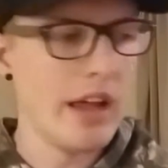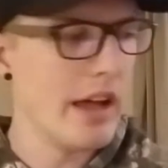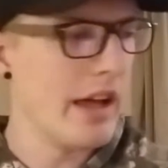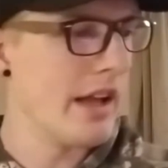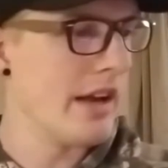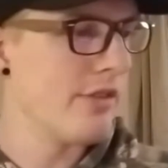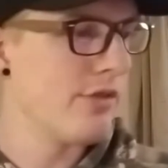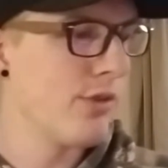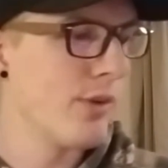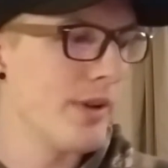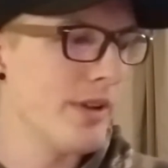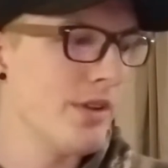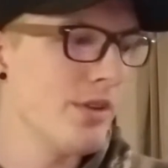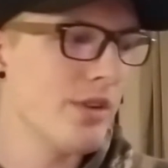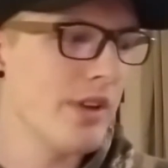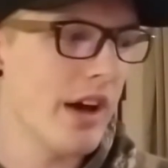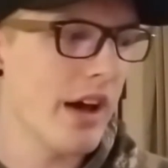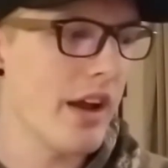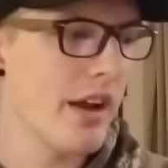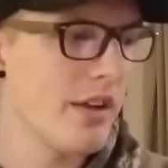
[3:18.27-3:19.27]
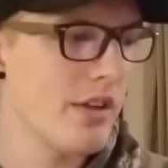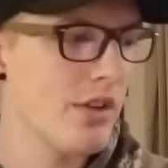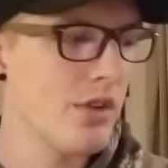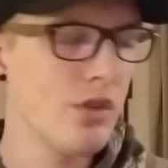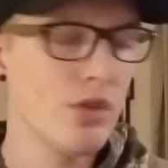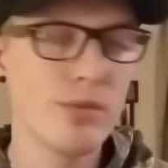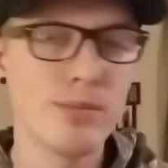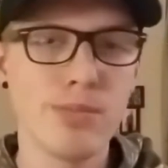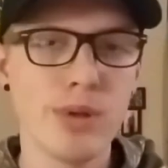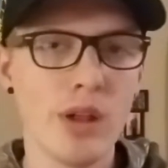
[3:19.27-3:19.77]
And if what you gotta
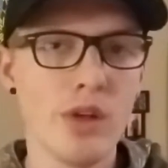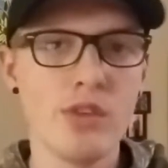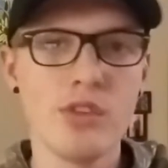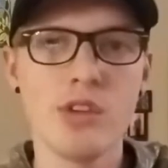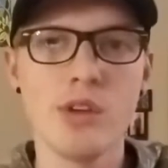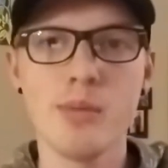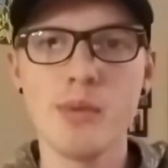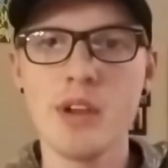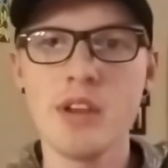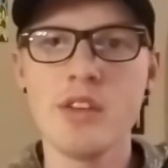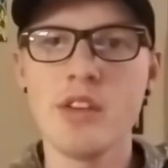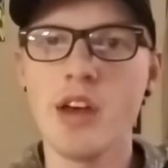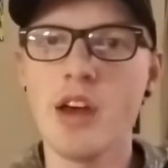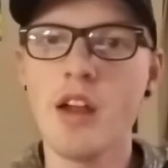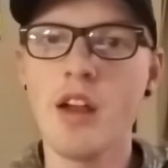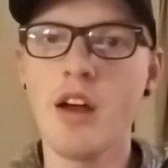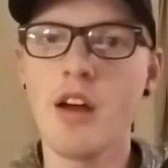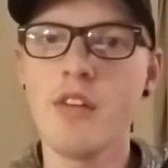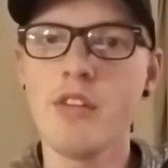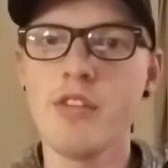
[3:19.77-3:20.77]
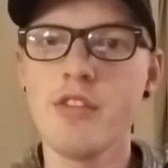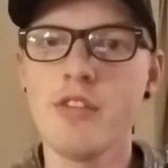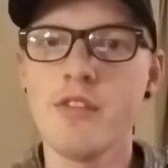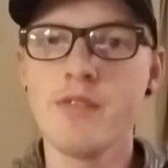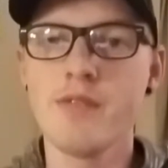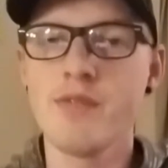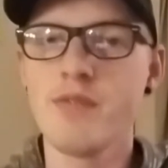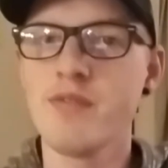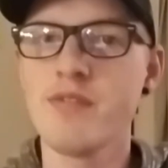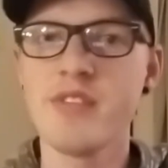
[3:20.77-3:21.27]
do is blow somebody's head off,
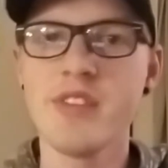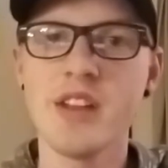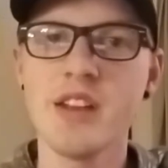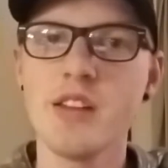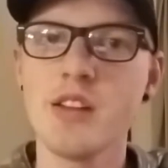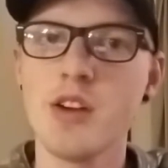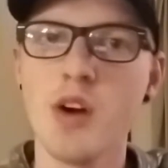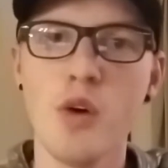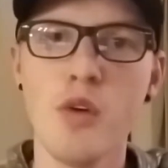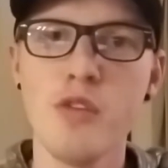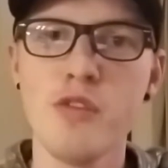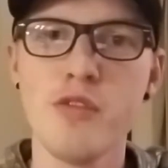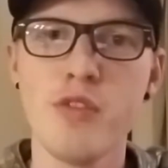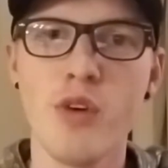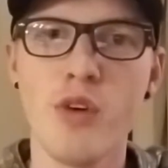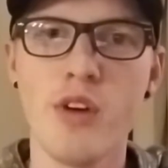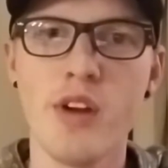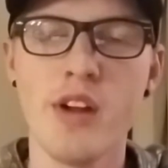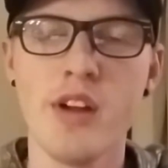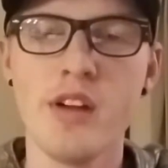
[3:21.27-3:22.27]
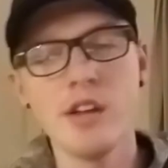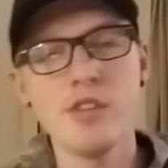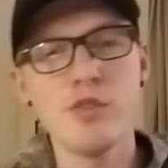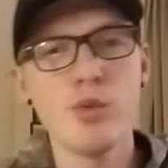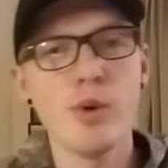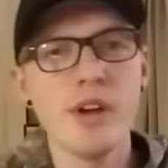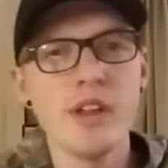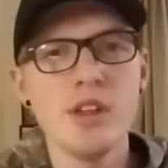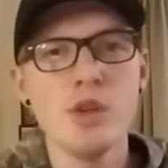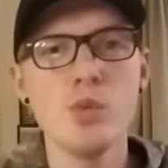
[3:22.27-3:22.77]
then go for it. If
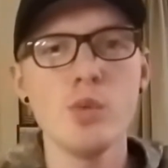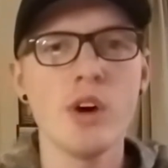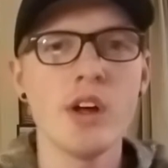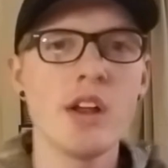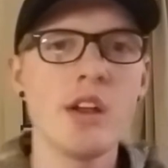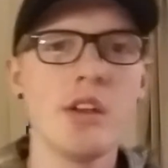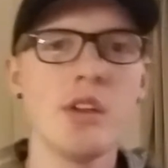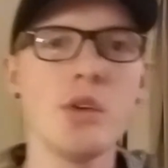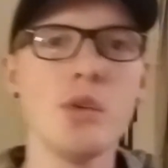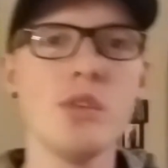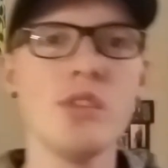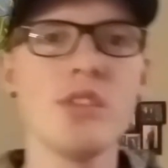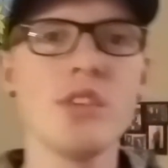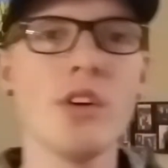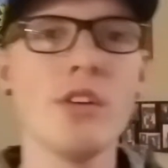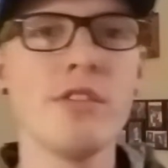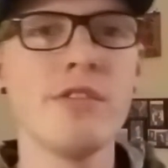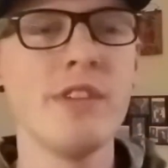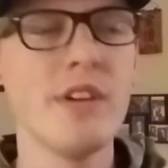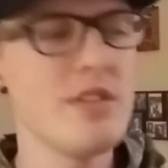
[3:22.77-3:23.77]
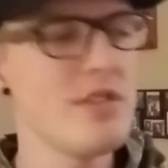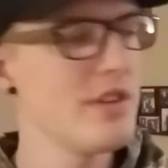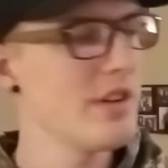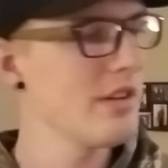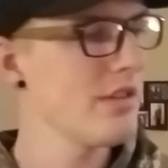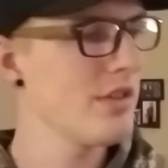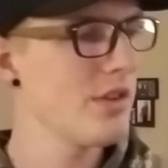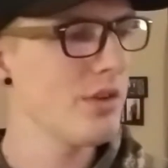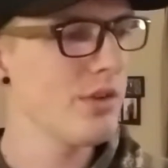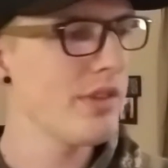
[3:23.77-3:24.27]
what you want to do is go
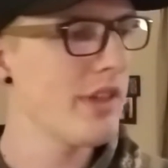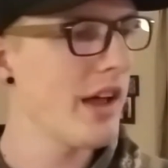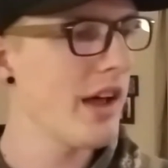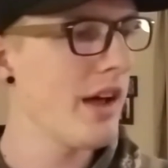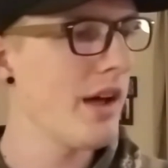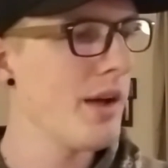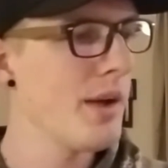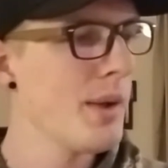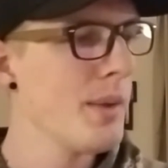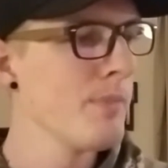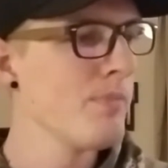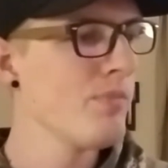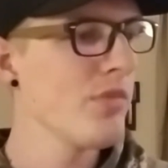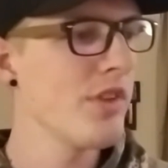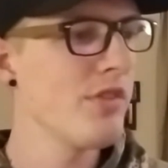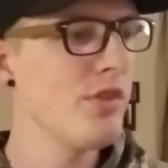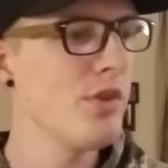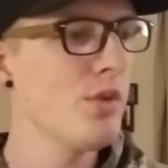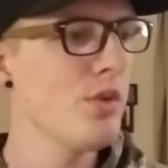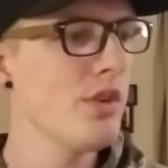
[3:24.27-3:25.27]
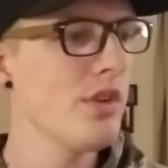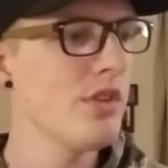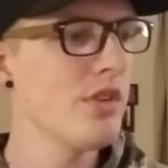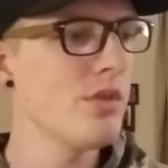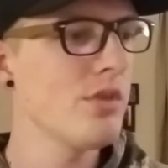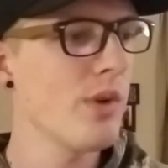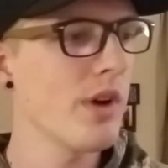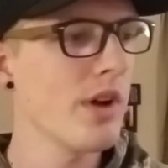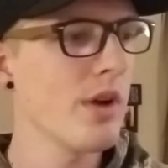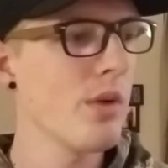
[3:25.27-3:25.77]
fishing, do that. If you
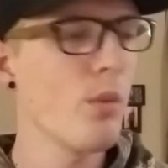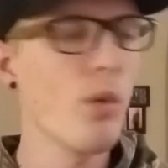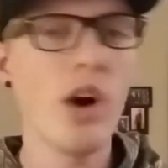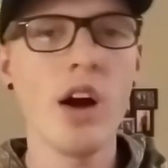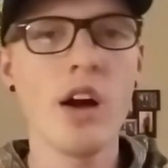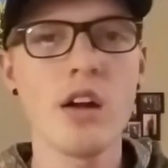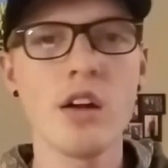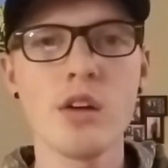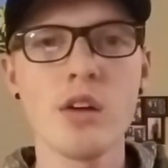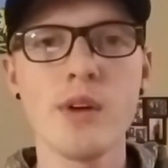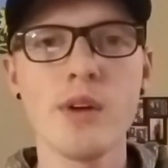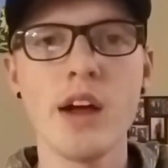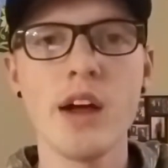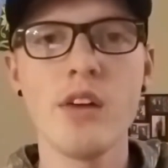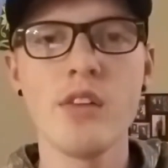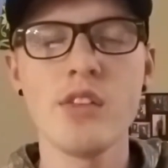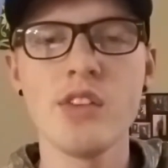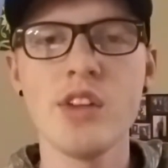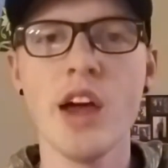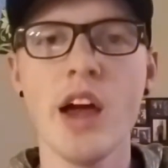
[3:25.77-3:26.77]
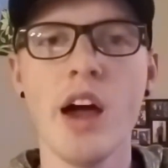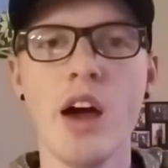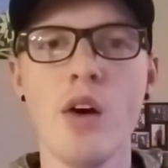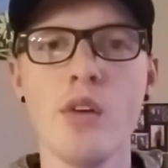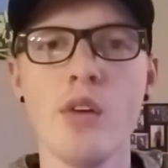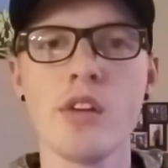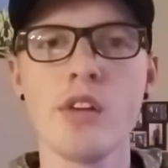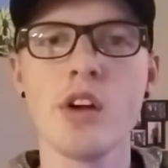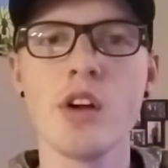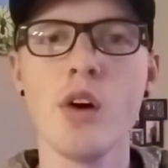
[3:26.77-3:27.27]
just want to walk around
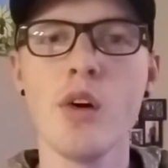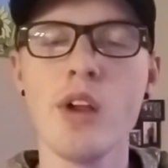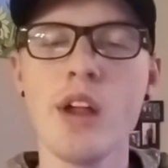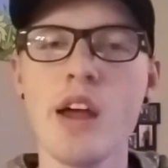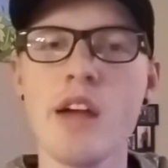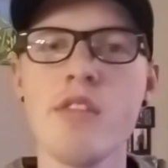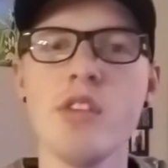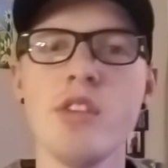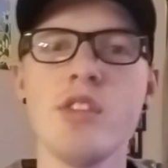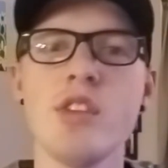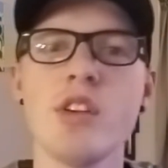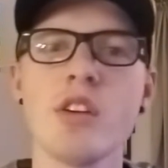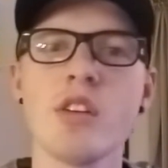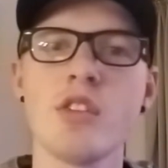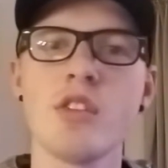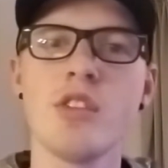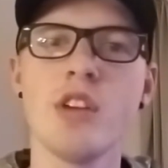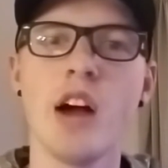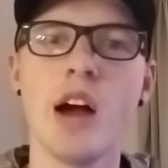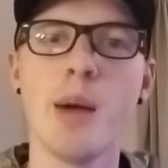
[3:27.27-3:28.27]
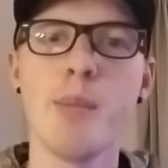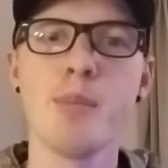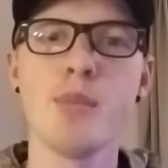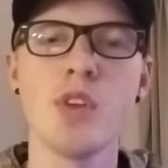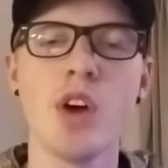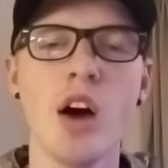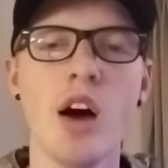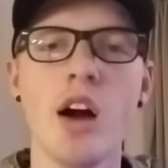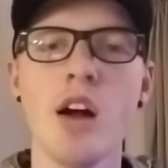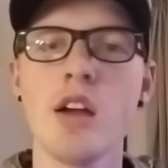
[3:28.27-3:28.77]
town, go to every single shop,
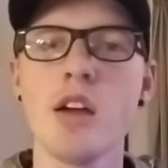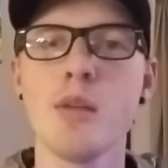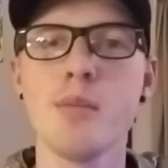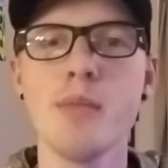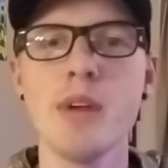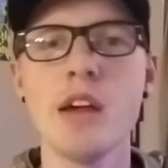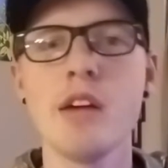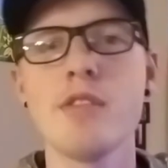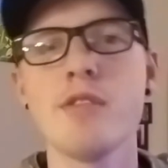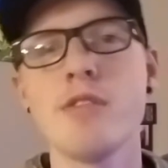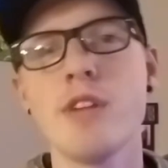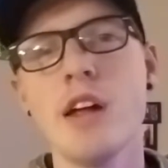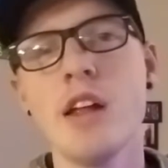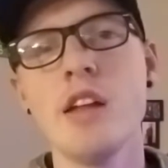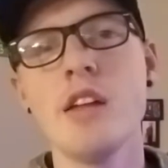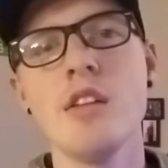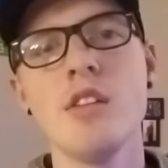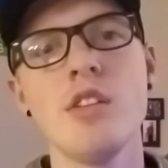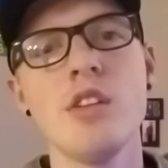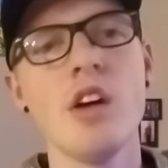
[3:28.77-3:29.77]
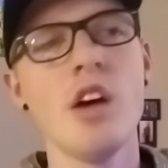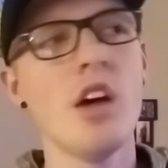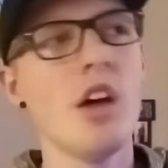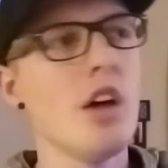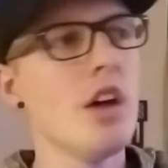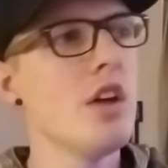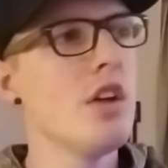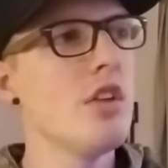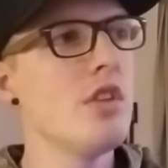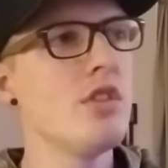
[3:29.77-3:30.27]
talk and make friends,
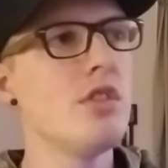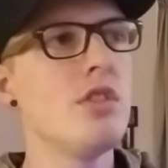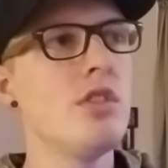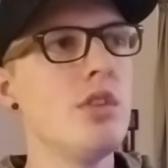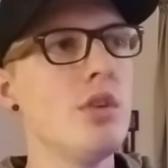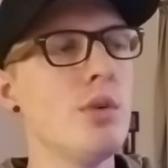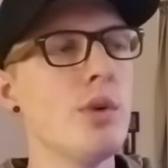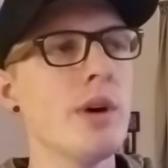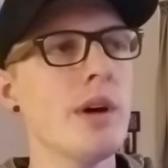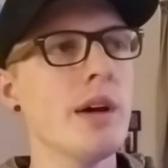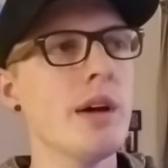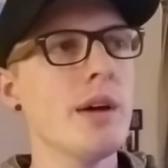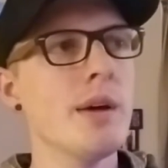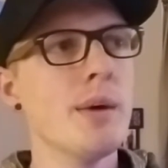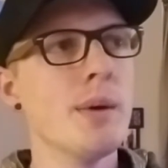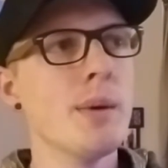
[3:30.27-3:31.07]
do it.